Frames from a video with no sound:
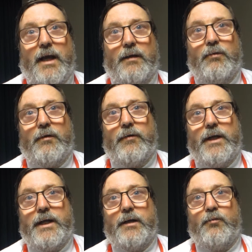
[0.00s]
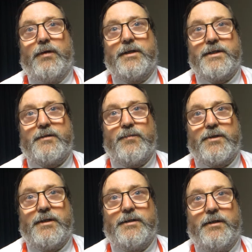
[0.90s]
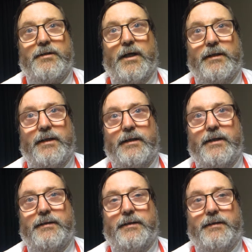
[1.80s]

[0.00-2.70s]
I will relate it with the chess position, and then